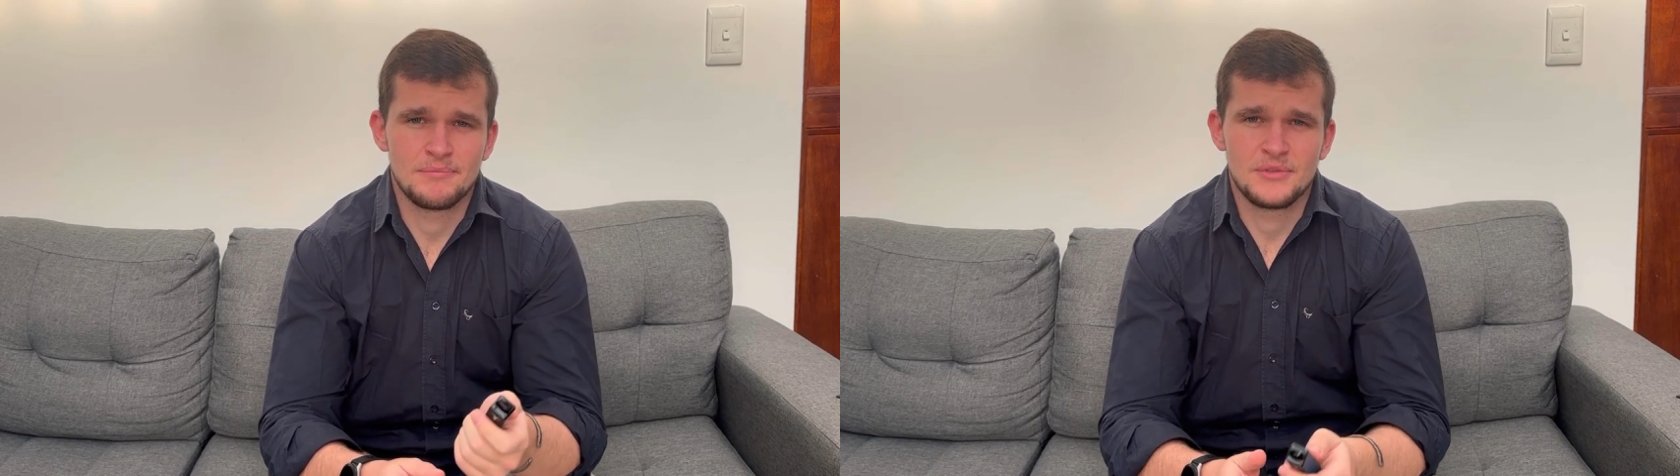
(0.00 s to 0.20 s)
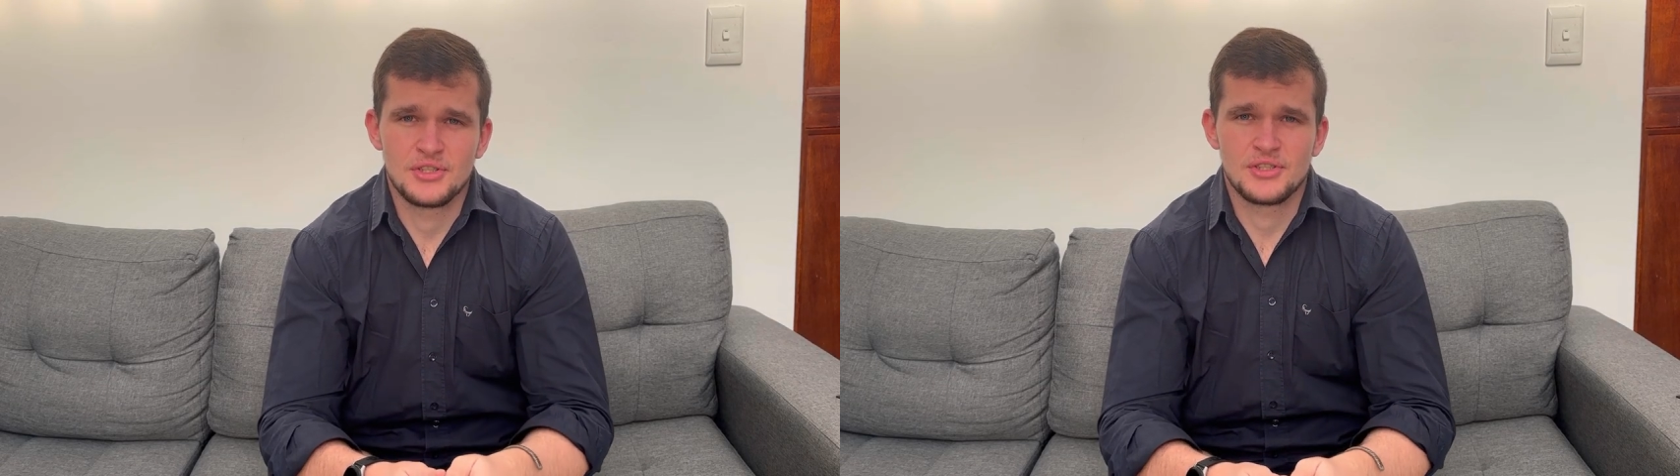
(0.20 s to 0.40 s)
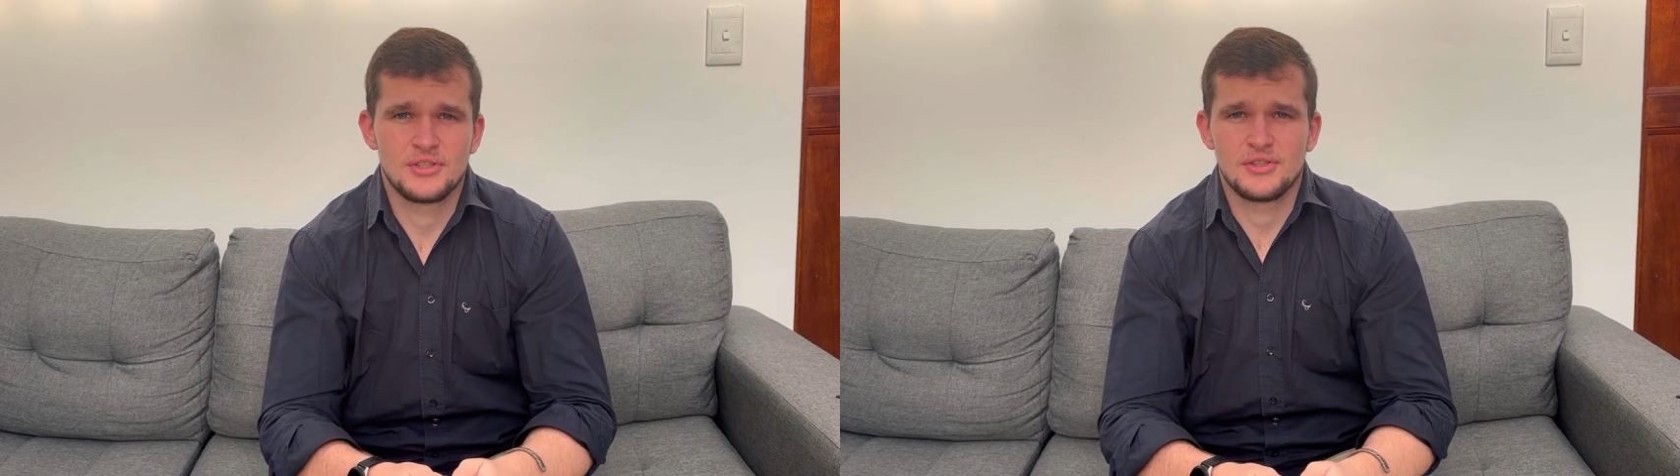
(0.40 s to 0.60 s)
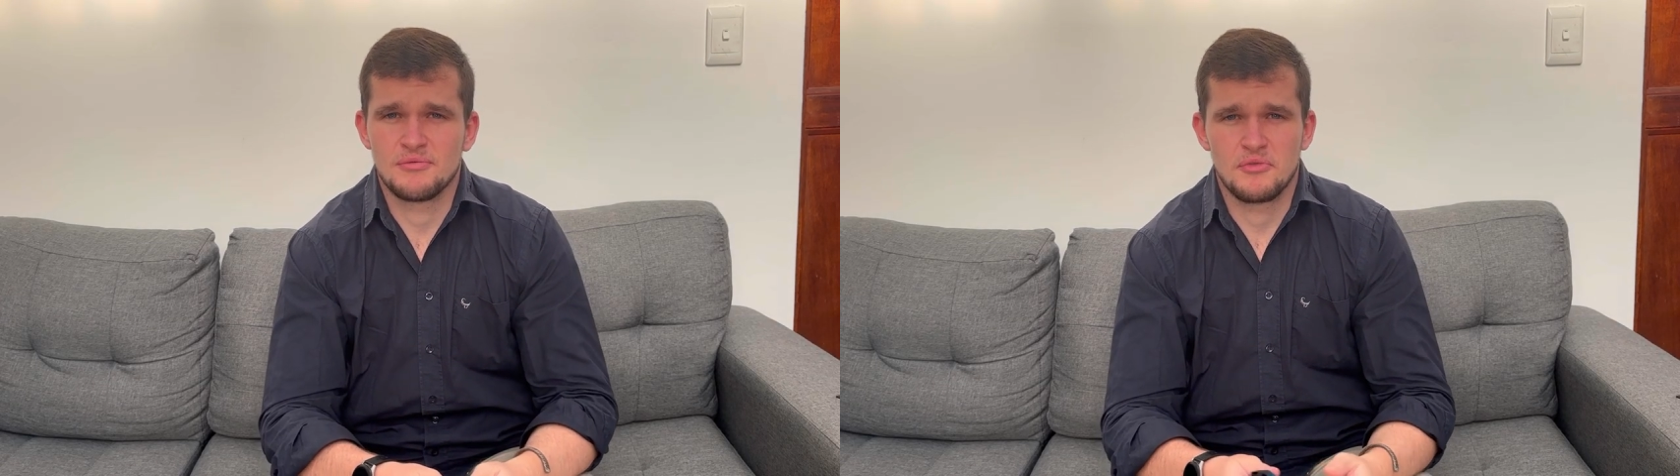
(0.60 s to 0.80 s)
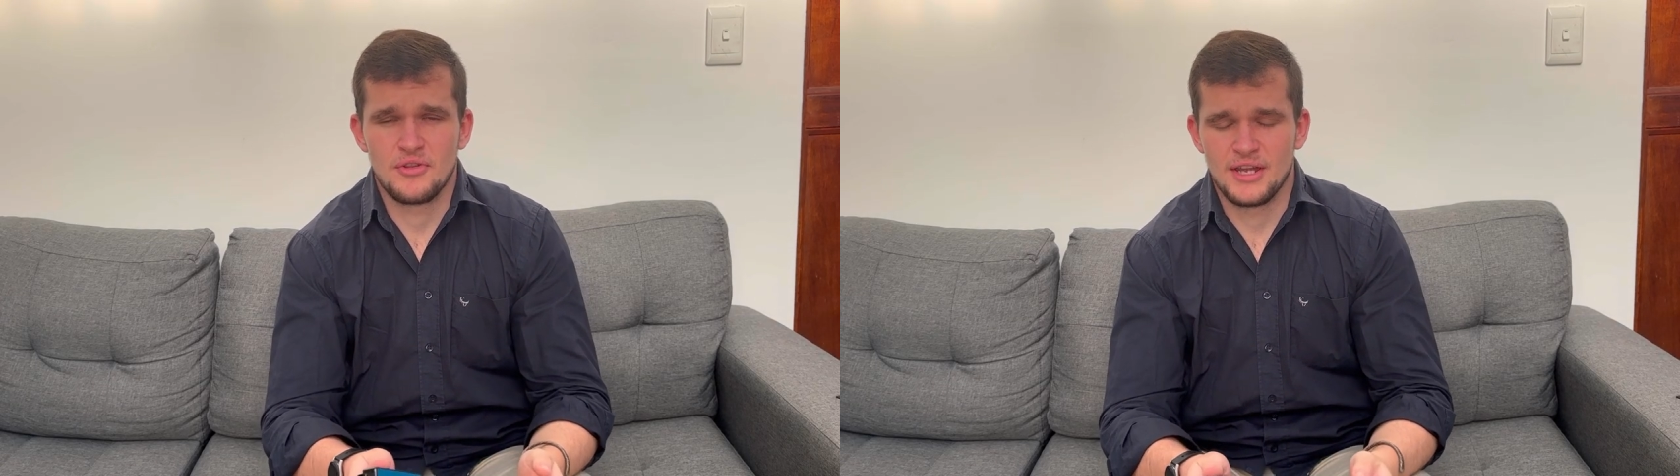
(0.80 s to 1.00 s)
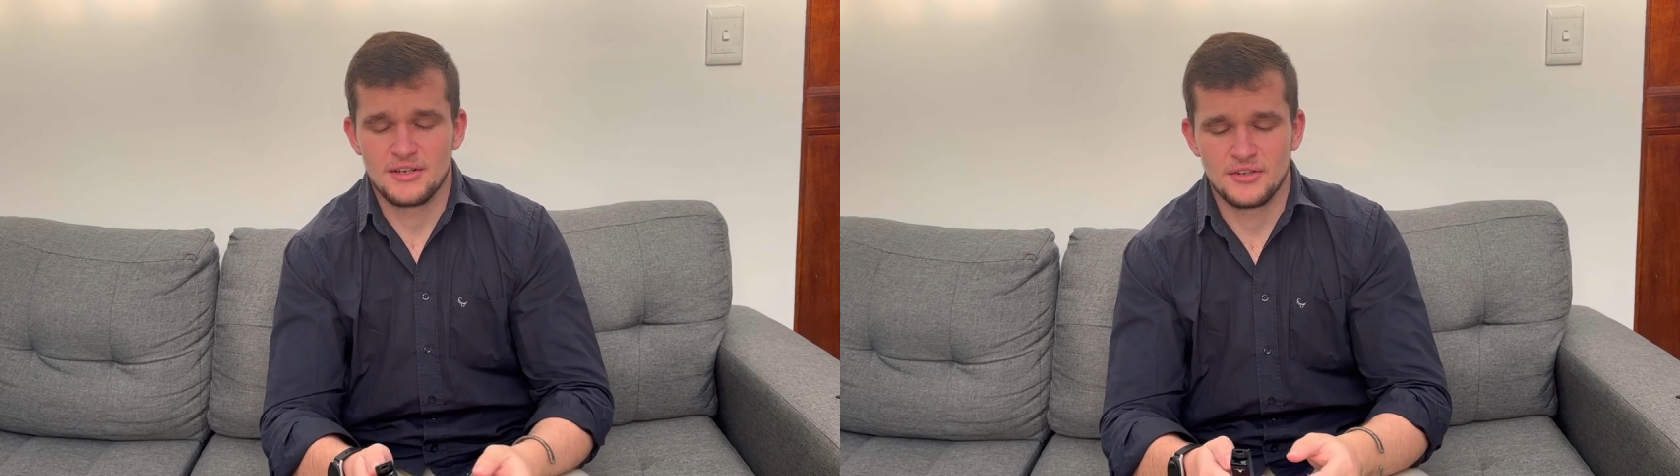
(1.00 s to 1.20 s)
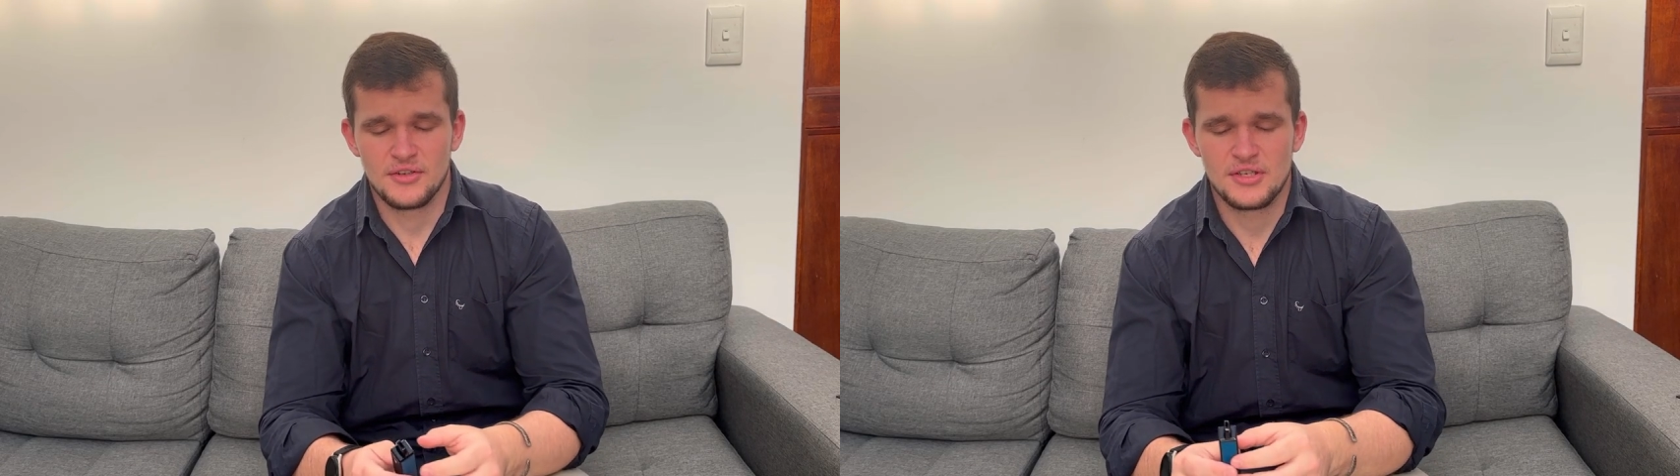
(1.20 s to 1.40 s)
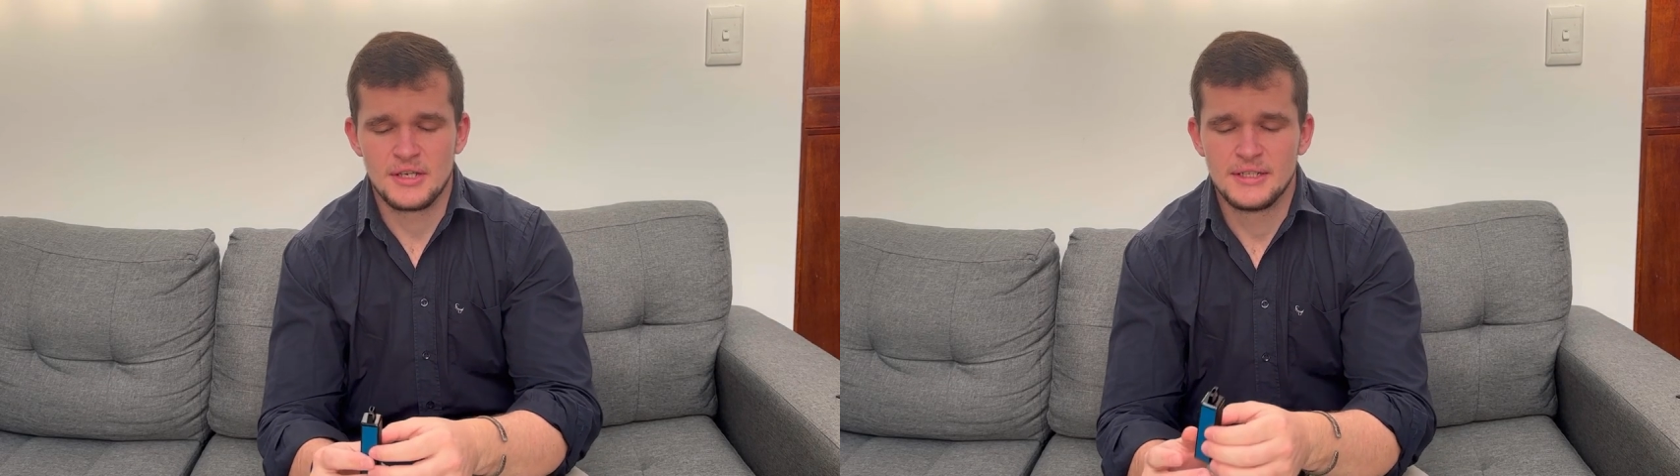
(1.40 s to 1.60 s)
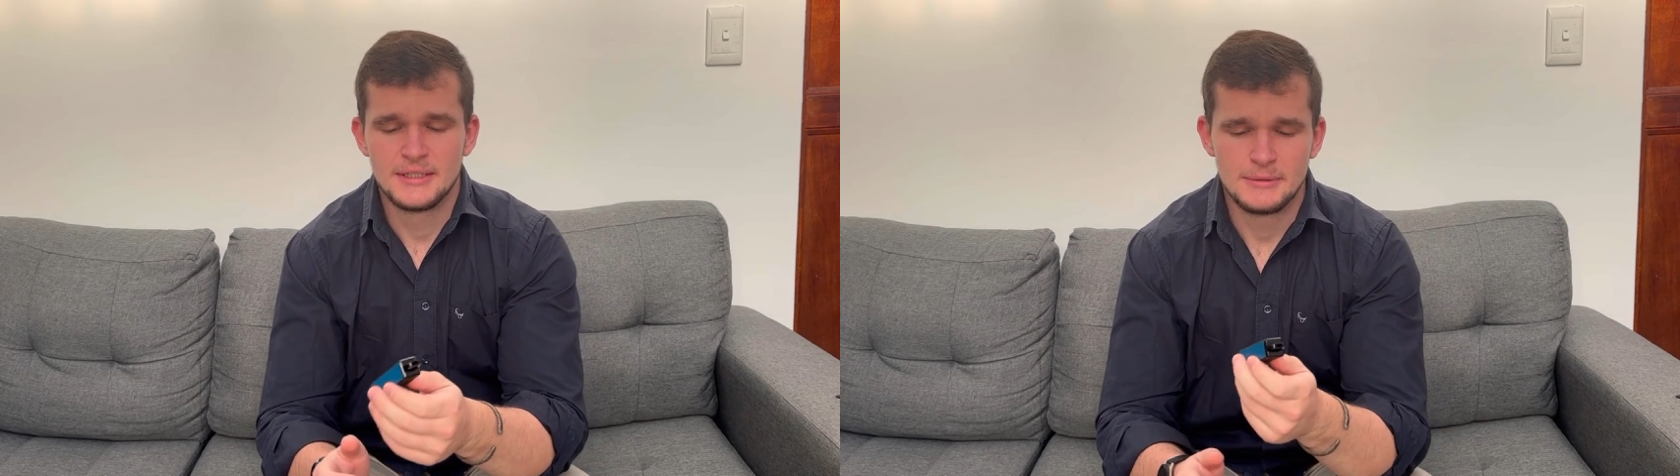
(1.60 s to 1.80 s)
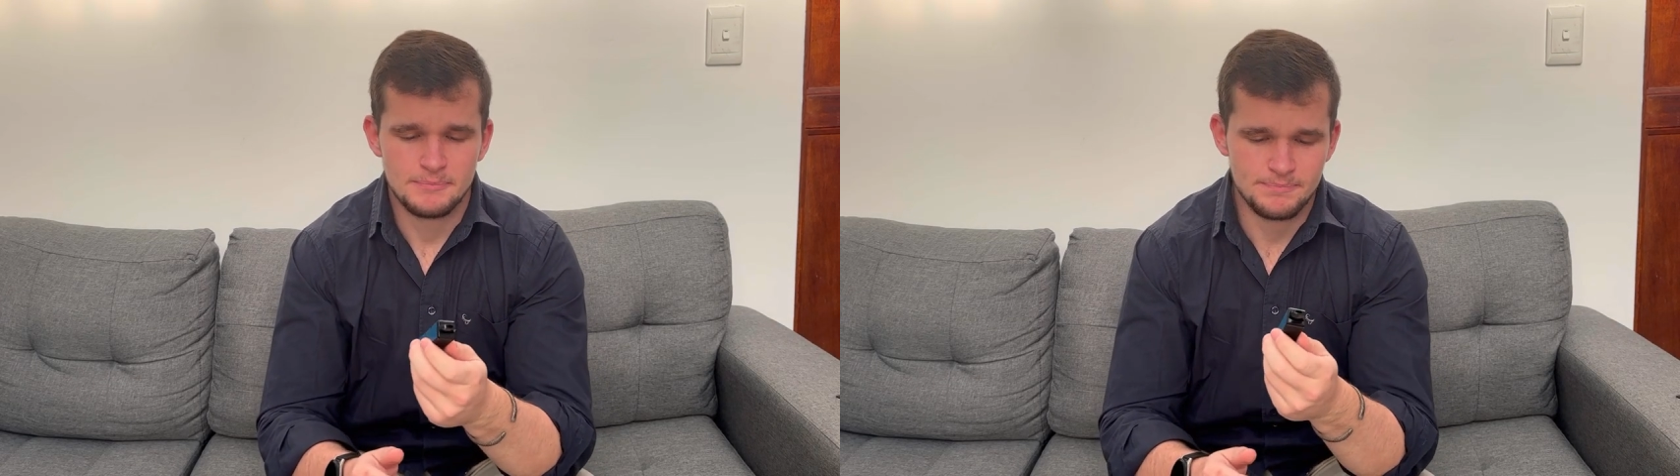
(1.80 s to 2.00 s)
just on that
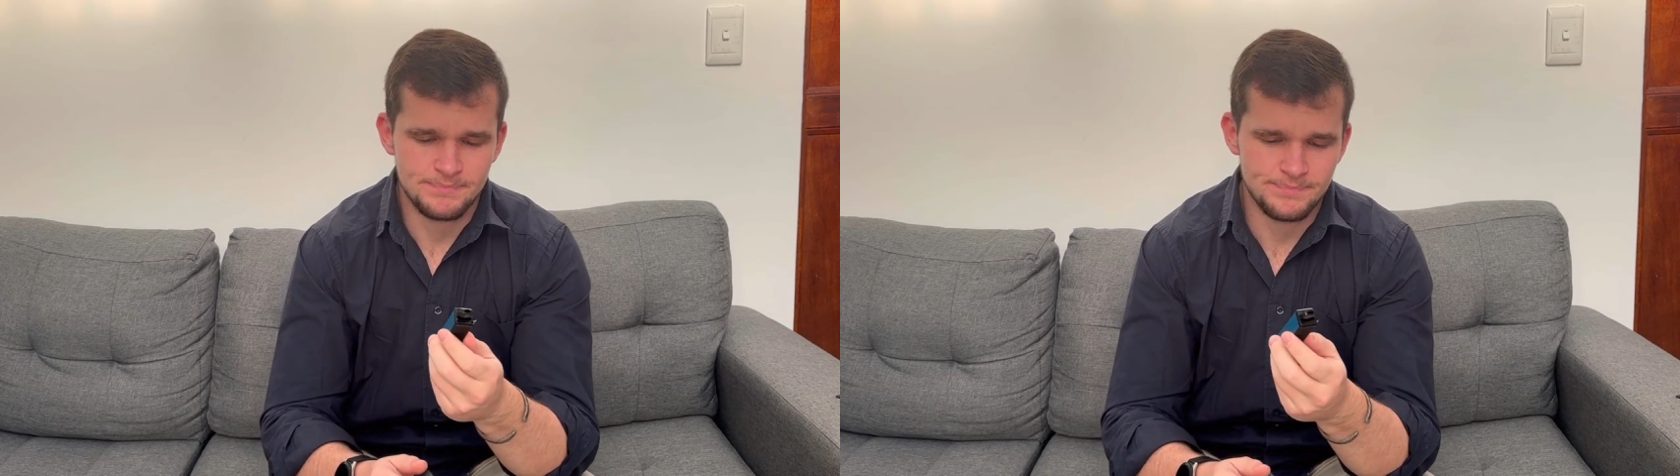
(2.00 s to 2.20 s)
note.